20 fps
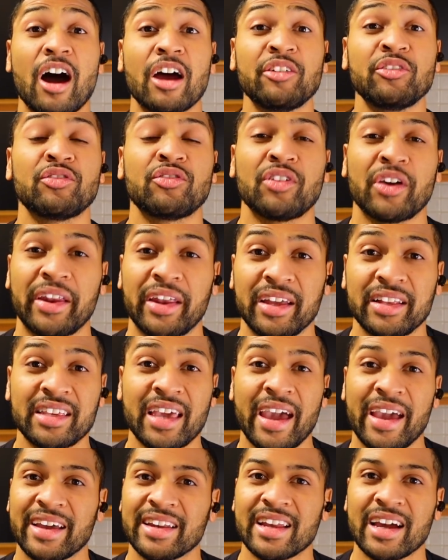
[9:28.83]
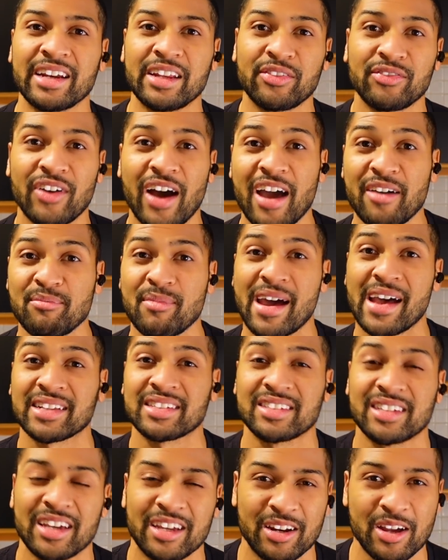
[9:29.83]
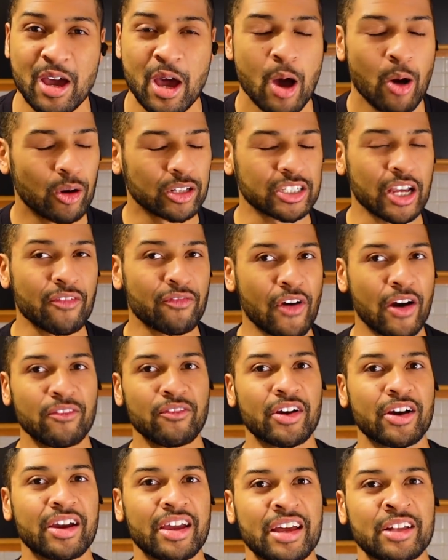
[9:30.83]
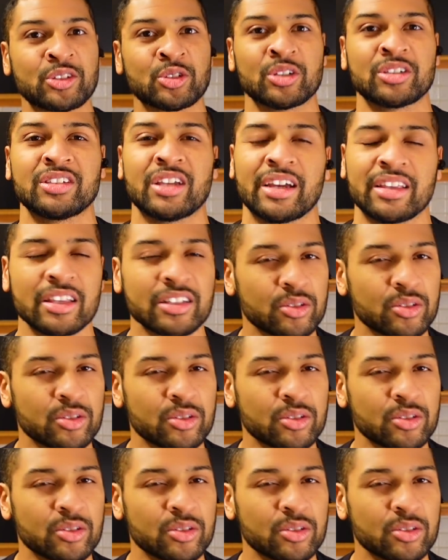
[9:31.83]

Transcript: unfitted KN95 mask did, which I found very interesting.